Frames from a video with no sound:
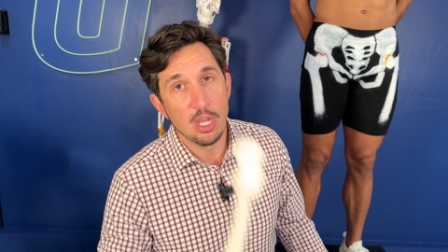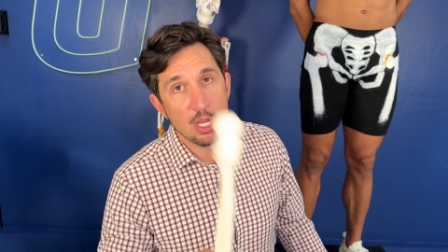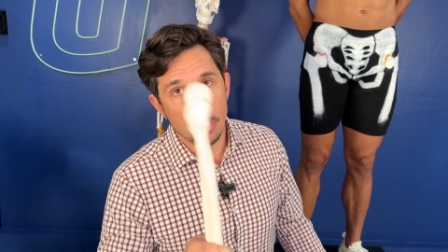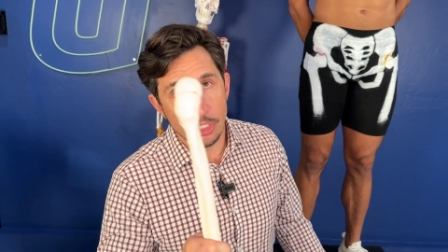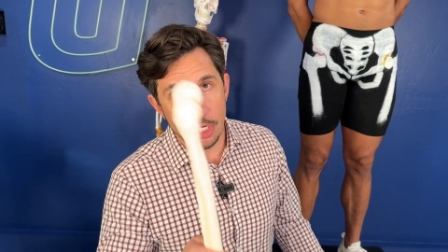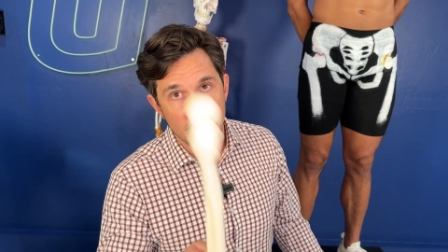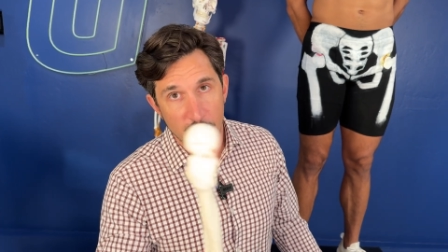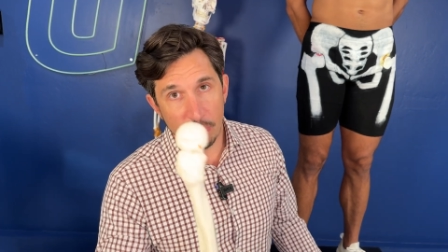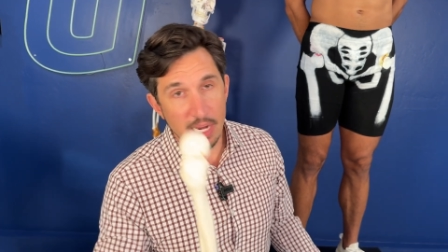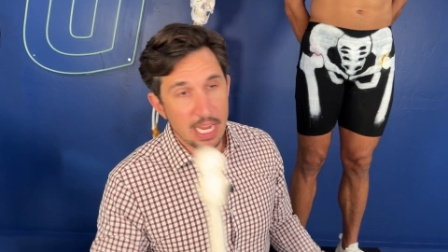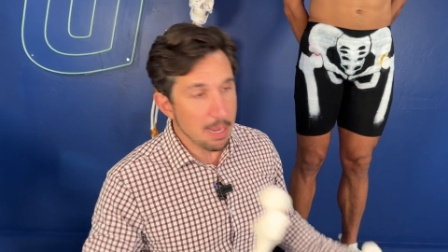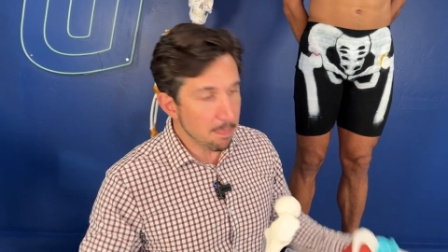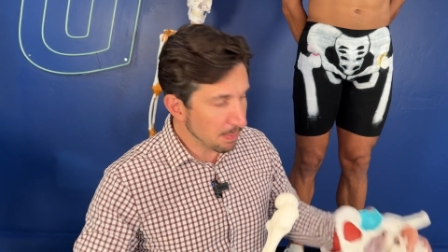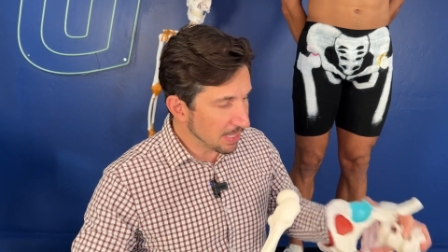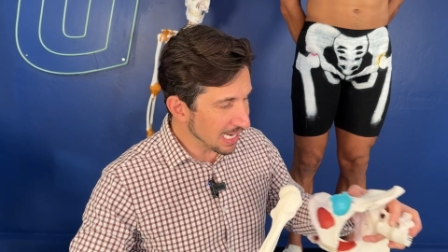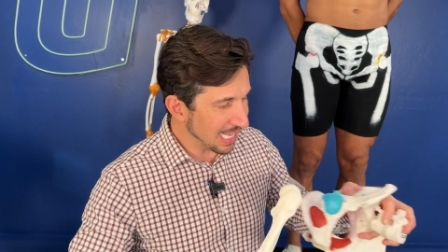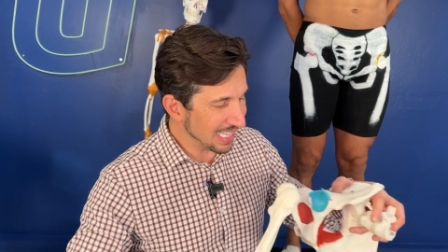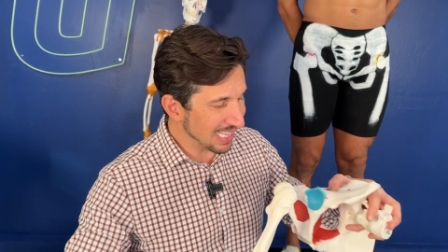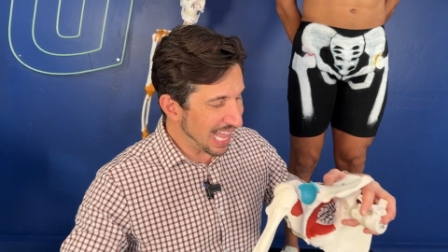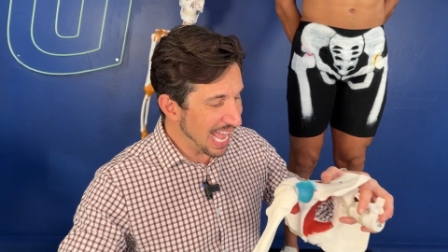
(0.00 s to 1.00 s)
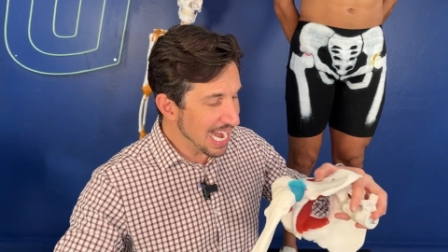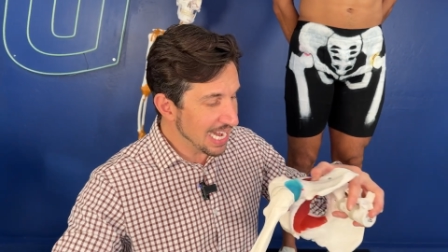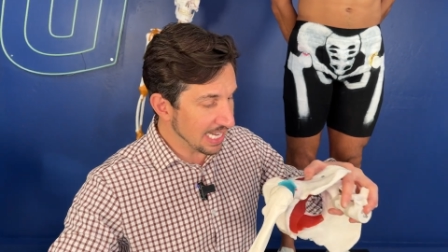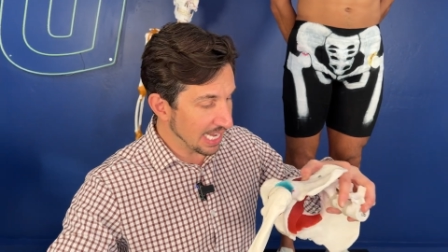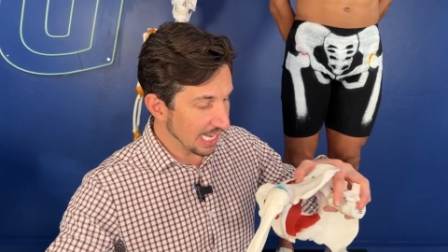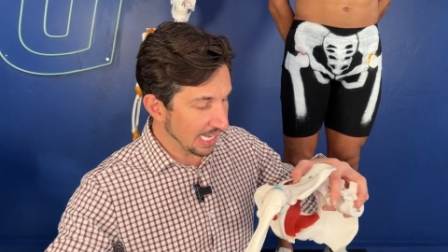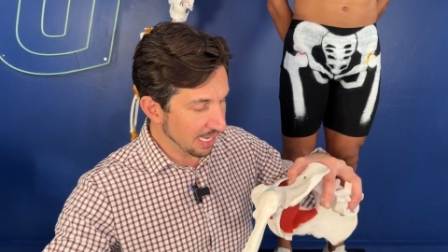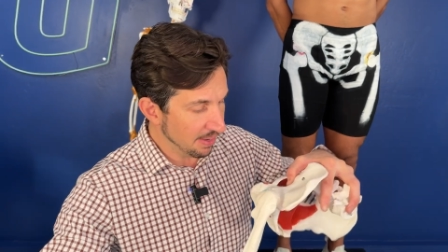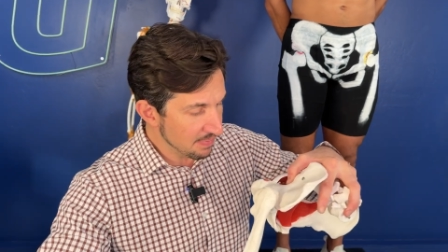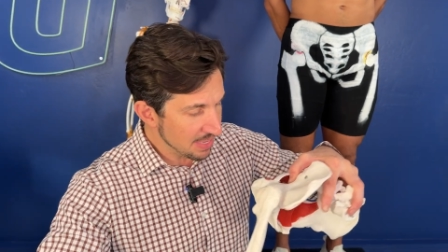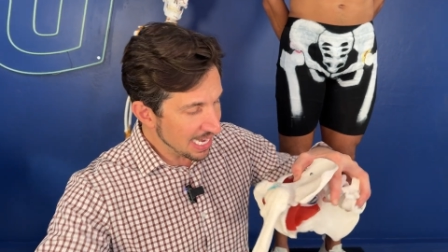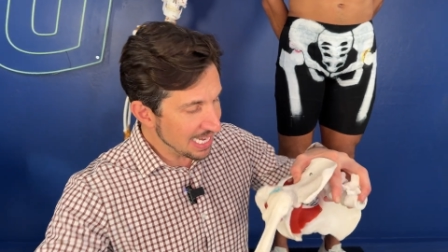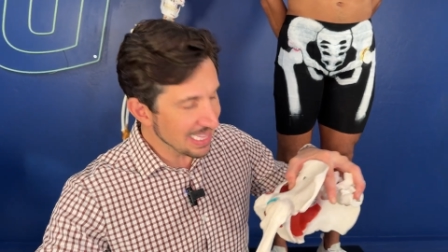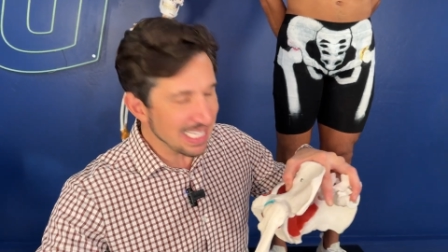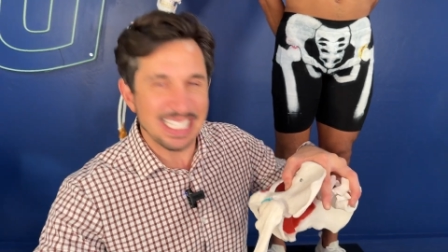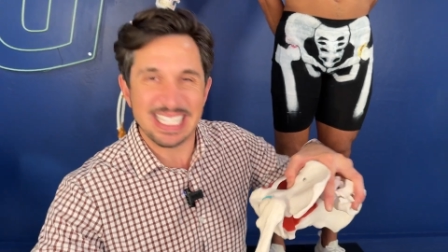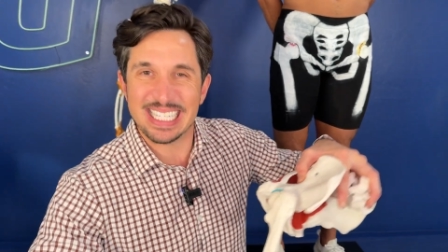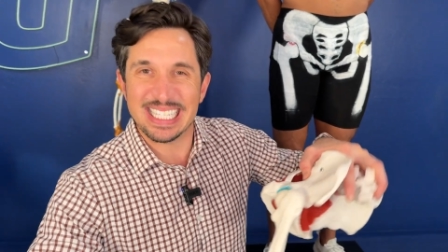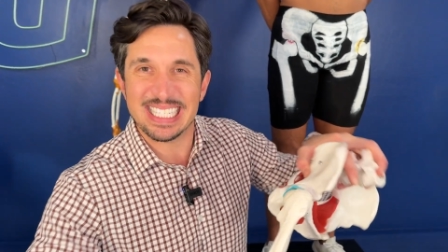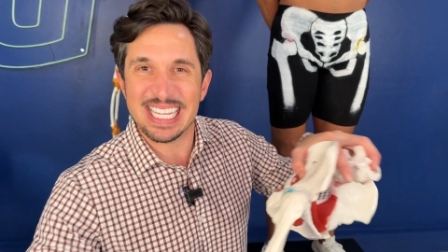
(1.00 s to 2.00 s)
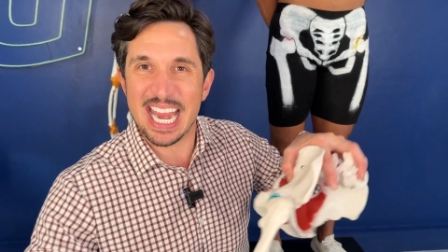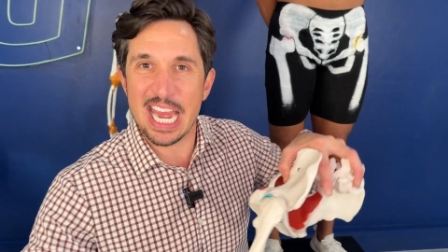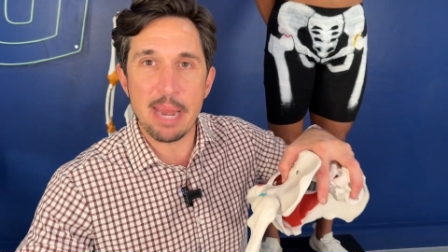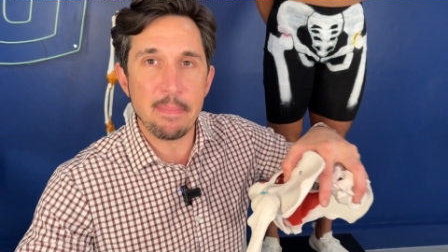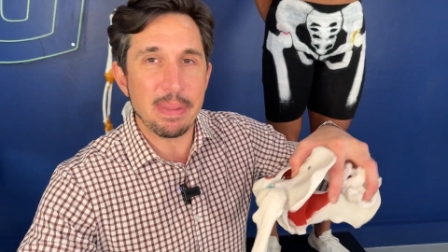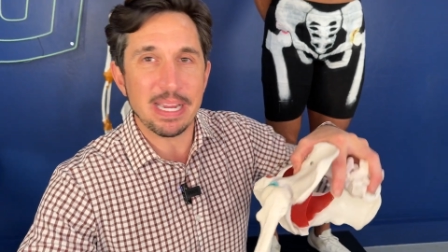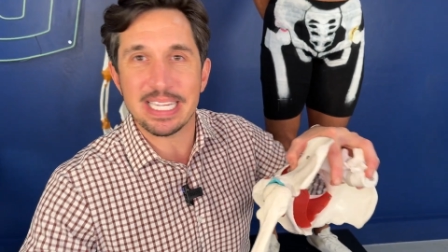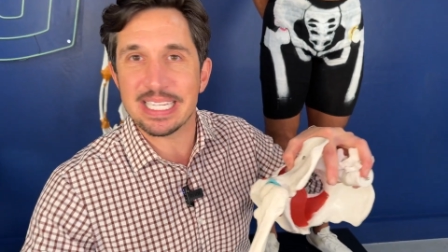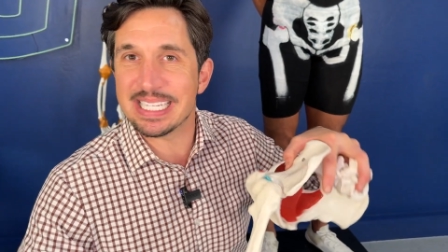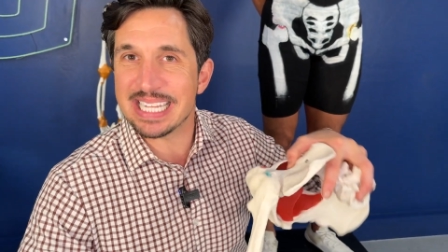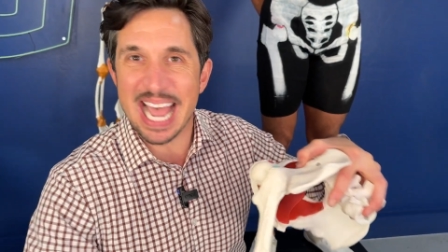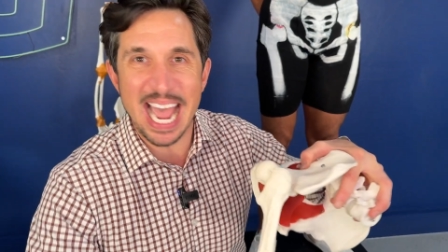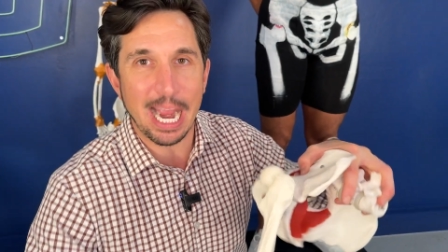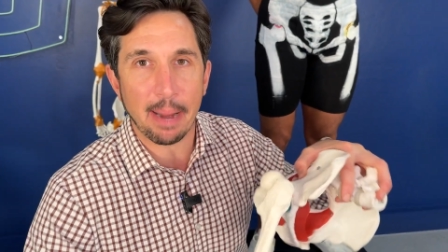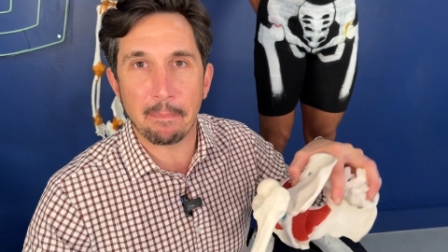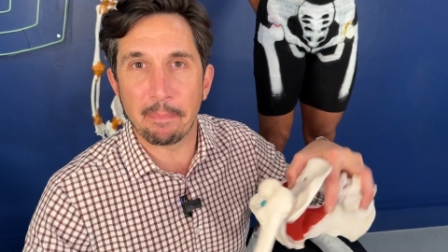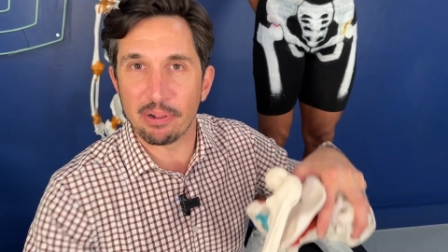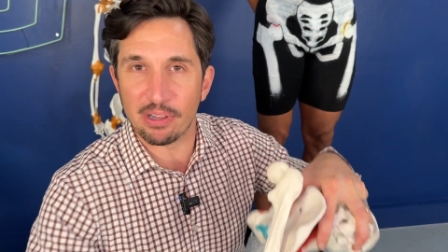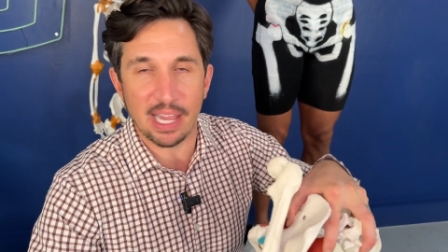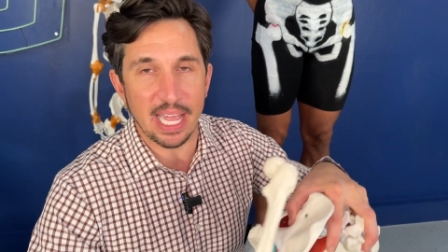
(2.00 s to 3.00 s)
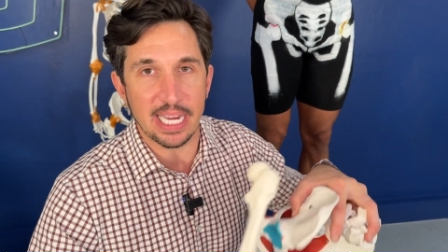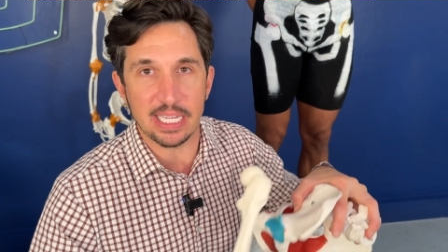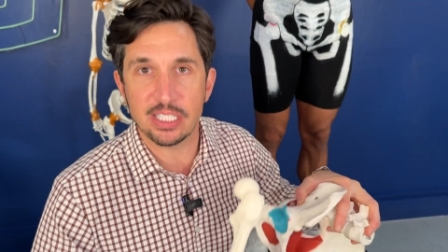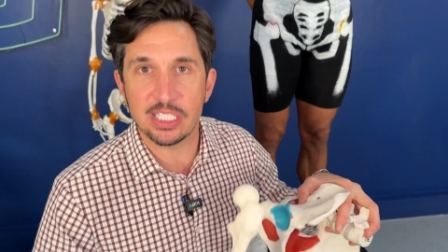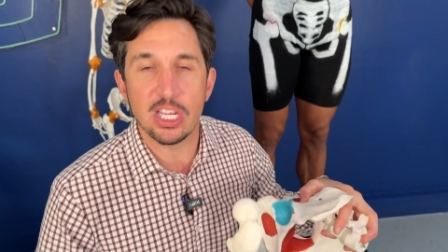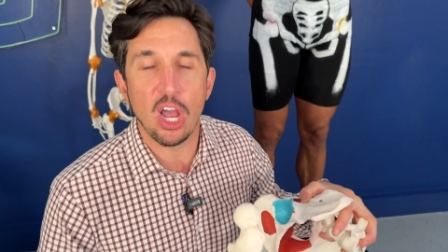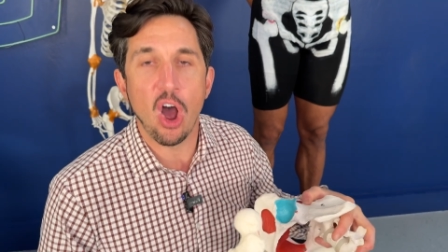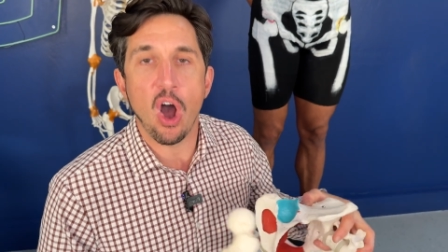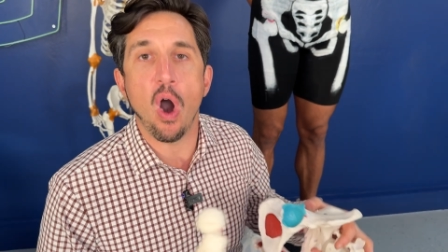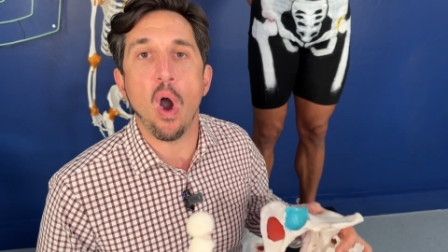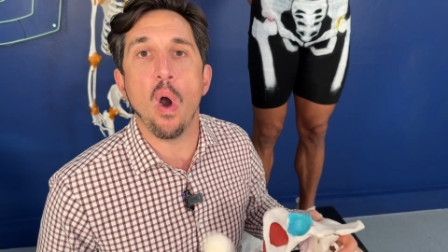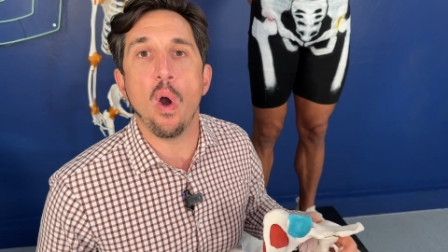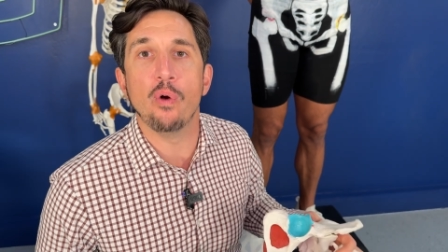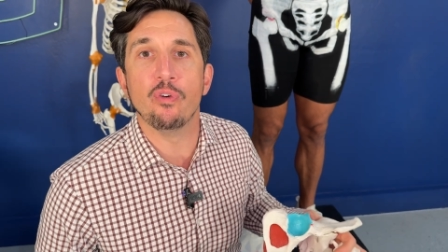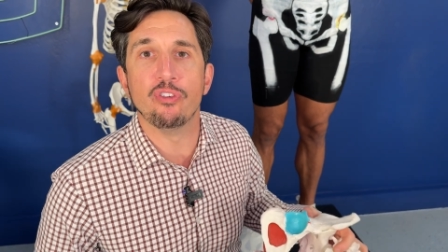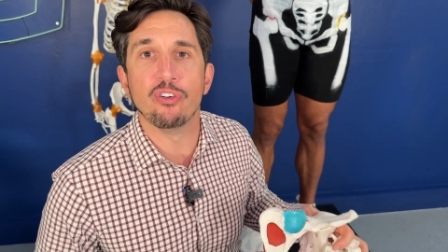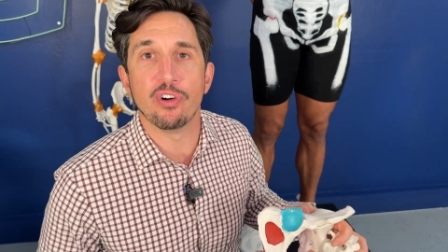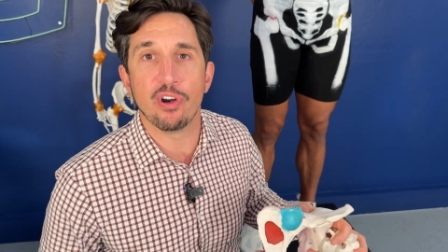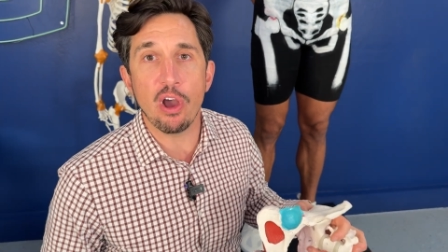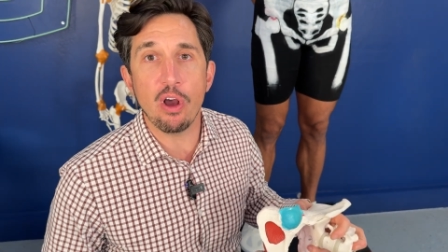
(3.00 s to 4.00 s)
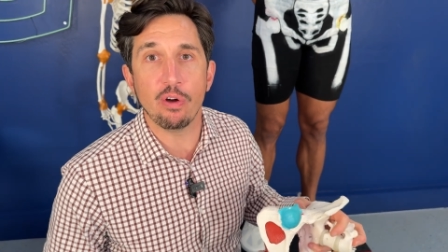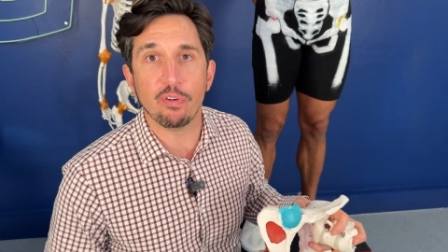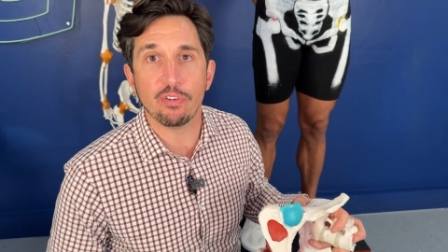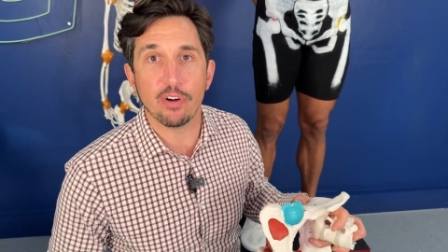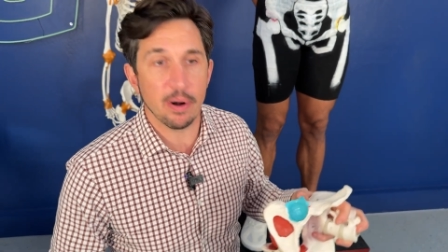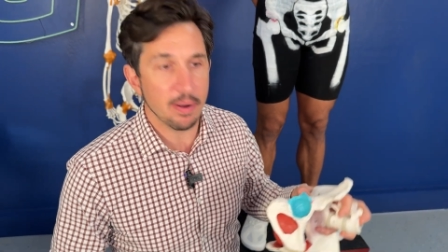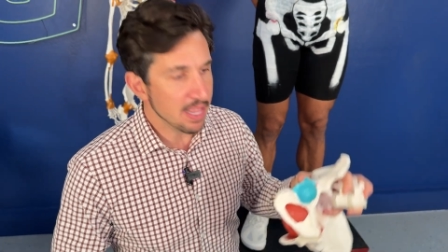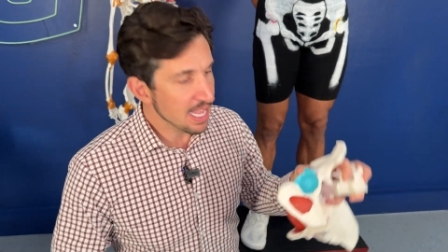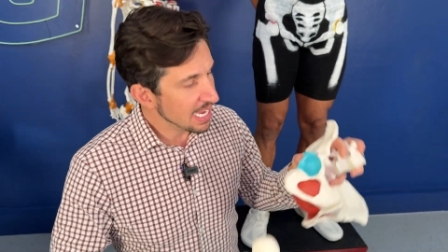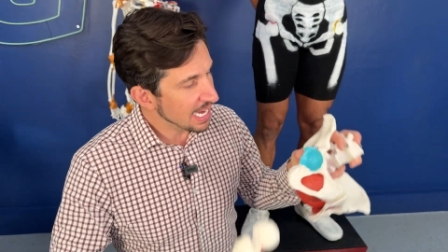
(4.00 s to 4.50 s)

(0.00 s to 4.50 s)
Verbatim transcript: to your hip colliding in the same exact place over and over